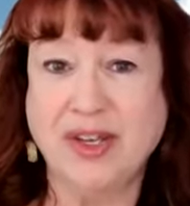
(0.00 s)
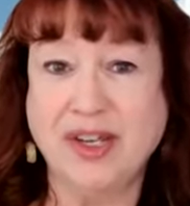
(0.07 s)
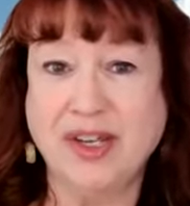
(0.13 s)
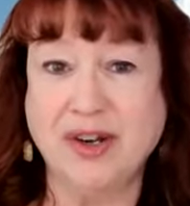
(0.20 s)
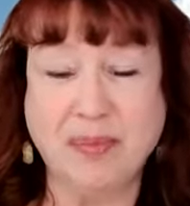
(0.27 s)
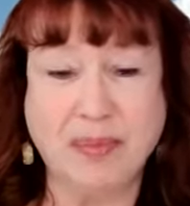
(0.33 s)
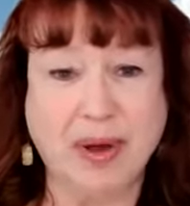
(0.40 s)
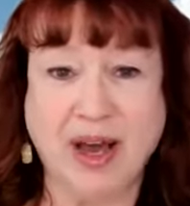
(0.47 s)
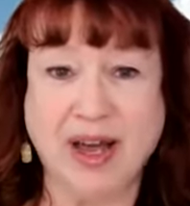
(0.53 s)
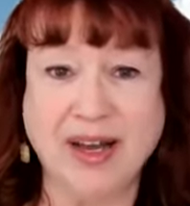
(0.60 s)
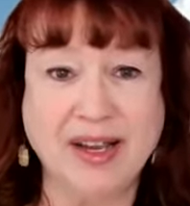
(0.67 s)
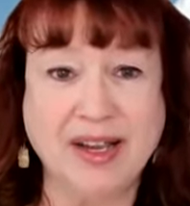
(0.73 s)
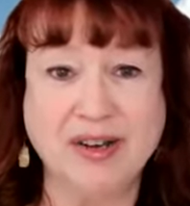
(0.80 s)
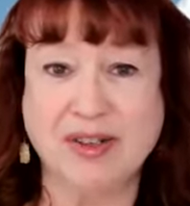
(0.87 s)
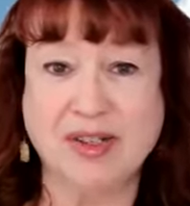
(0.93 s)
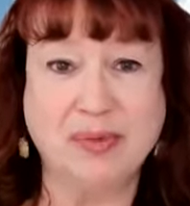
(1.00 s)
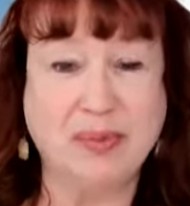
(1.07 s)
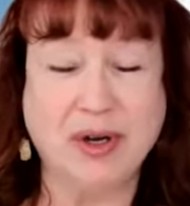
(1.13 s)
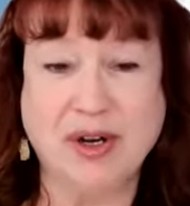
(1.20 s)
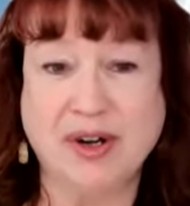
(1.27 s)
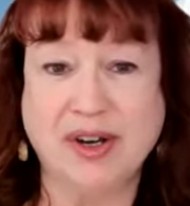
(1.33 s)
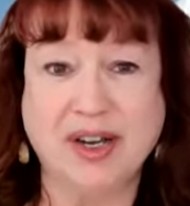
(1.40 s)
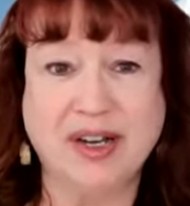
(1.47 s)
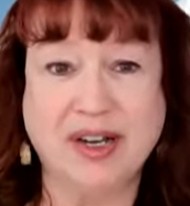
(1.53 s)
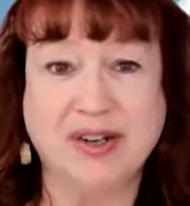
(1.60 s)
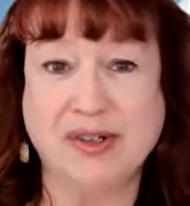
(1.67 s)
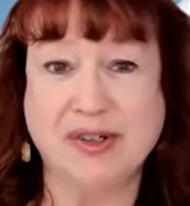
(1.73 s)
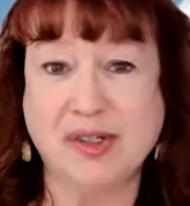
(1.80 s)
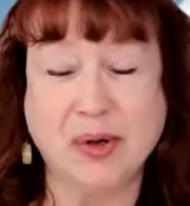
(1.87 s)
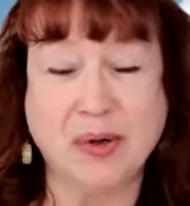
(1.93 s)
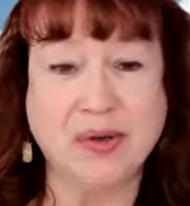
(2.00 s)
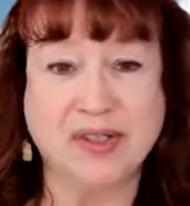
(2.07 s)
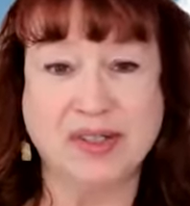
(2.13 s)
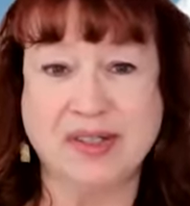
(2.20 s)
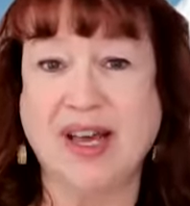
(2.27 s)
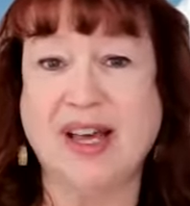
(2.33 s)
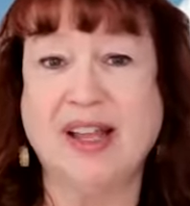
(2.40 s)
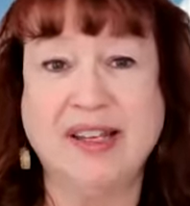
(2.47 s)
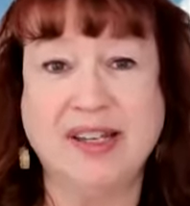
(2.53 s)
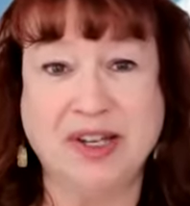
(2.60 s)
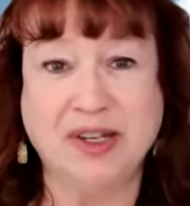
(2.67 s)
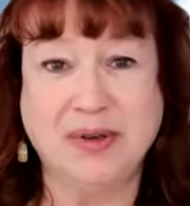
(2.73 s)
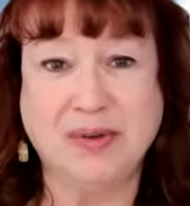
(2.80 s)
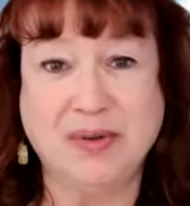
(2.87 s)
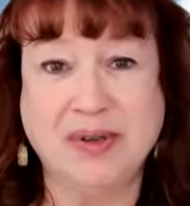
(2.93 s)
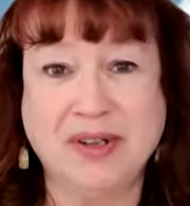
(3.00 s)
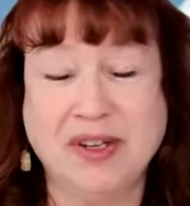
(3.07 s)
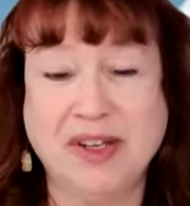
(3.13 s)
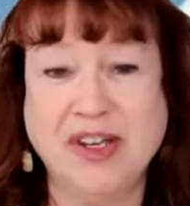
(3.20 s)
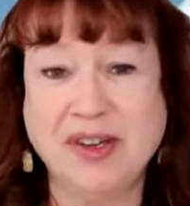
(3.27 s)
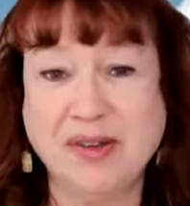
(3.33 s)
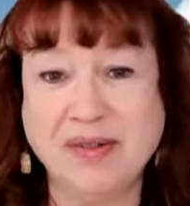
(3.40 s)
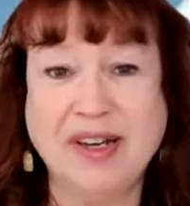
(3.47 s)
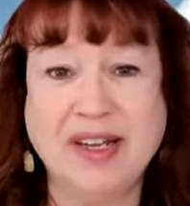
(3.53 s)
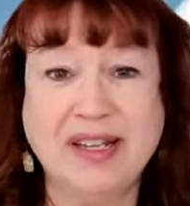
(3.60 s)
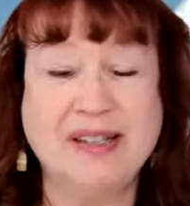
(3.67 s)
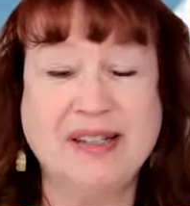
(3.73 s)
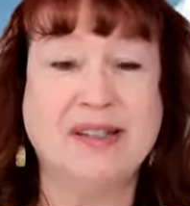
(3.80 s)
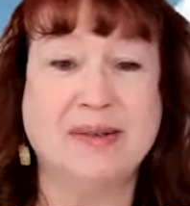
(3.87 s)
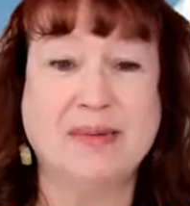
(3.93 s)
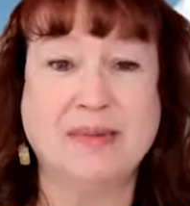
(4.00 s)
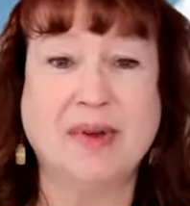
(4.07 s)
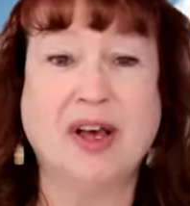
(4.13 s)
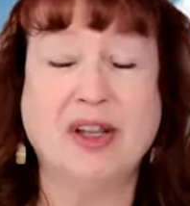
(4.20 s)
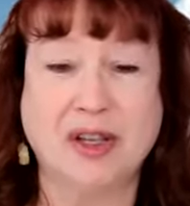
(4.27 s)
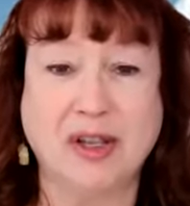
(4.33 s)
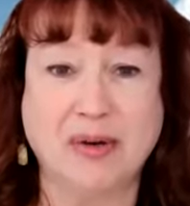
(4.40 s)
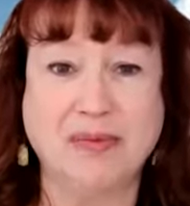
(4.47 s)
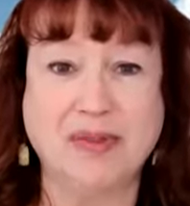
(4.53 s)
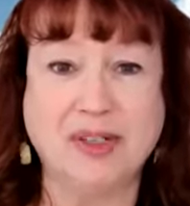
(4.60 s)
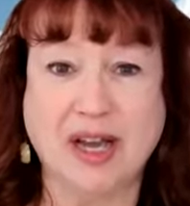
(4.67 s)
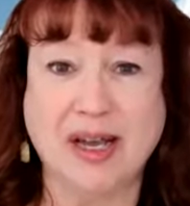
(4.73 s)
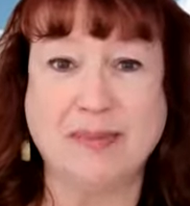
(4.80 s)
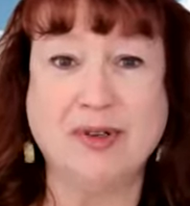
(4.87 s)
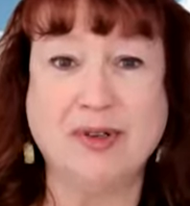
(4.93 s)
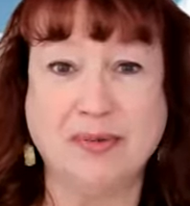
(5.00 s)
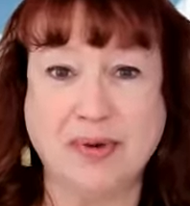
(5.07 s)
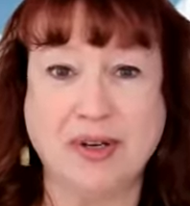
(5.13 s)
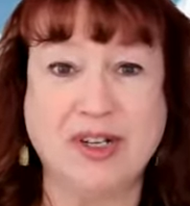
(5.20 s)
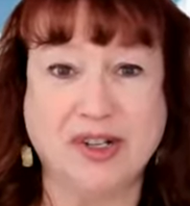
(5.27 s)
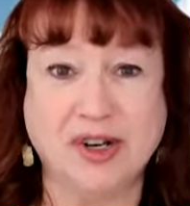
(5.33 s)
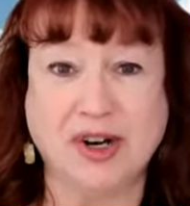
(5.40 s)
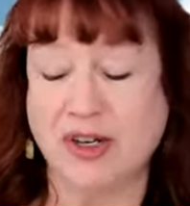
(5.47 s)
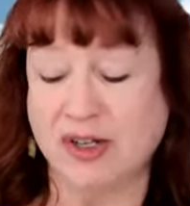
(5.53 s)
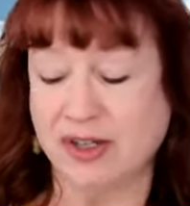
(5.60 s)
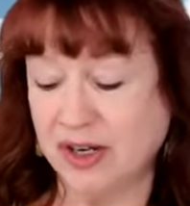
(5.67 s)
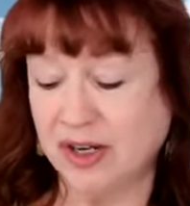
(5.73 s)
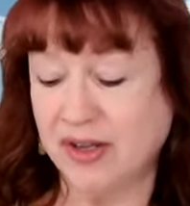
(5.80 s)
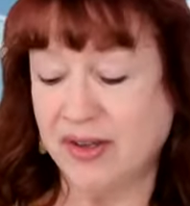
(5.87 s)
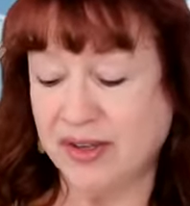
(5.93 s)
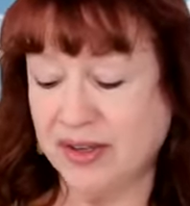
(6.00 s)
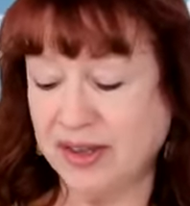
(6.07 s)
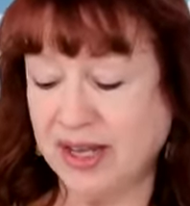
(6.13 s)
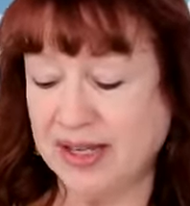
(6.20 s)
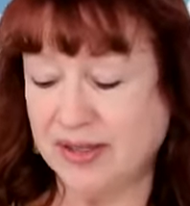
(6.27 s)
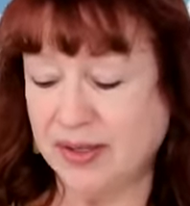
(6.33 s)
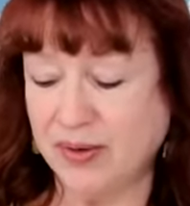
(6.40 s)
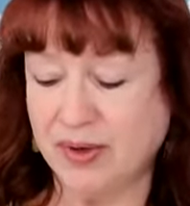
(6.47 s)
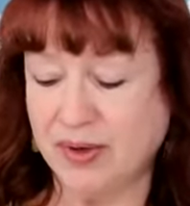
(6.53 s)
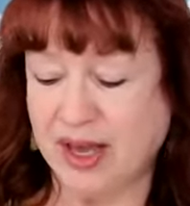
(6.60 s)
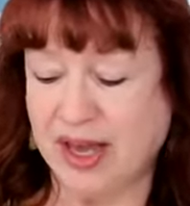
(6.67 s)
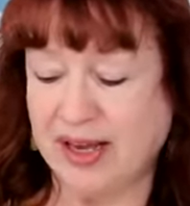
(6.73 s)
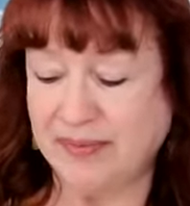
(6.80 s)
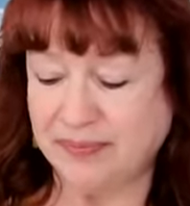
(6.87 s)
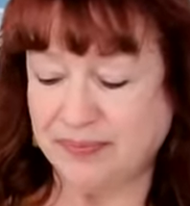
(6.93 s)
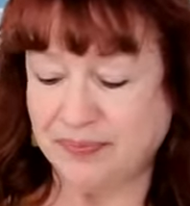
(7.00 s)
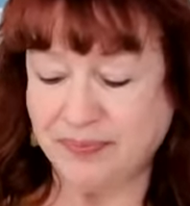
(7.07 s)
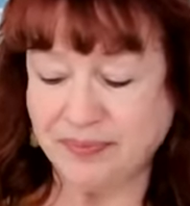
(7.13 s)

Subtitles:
Your body, your spirit, your soul is telling you you need some alone time to recharge. That's okay.